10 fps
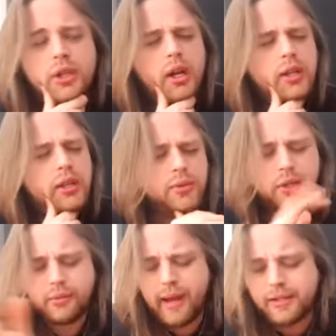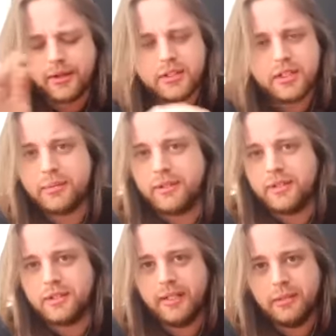Your chromatic notes have got to be on
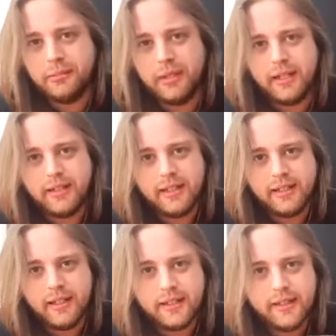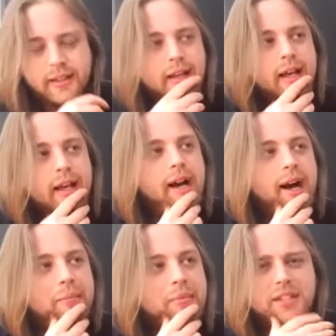this beat in the bar, and yada yada.
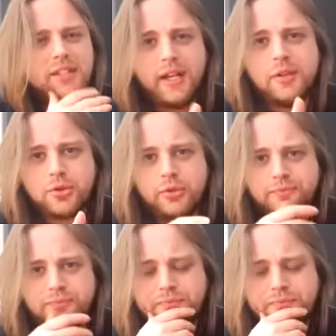It's kind of true.